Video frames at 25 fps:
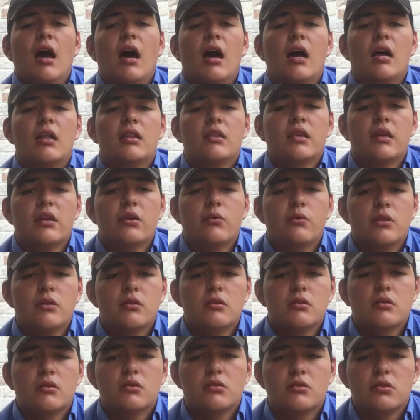and they
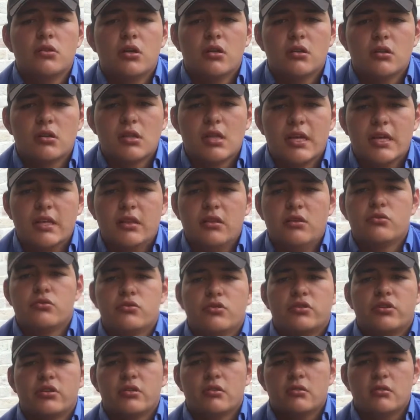will not let your
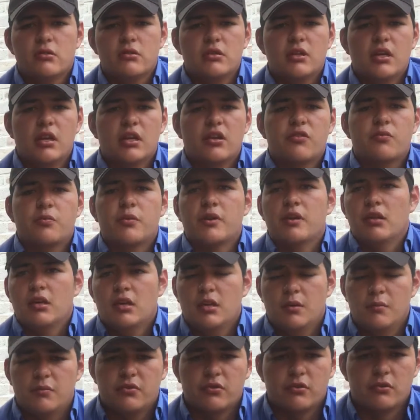children express
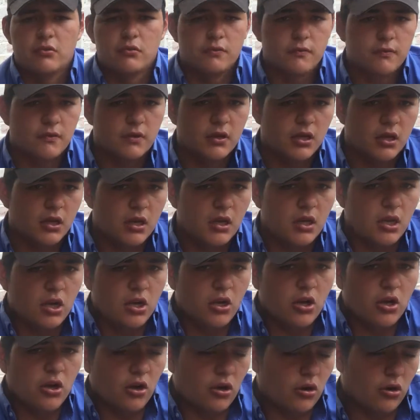himself.
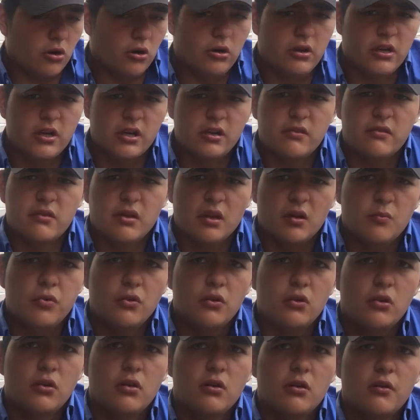Other
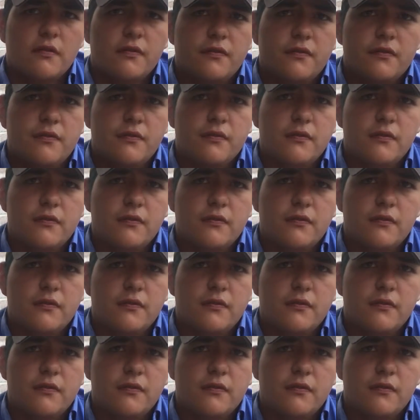example of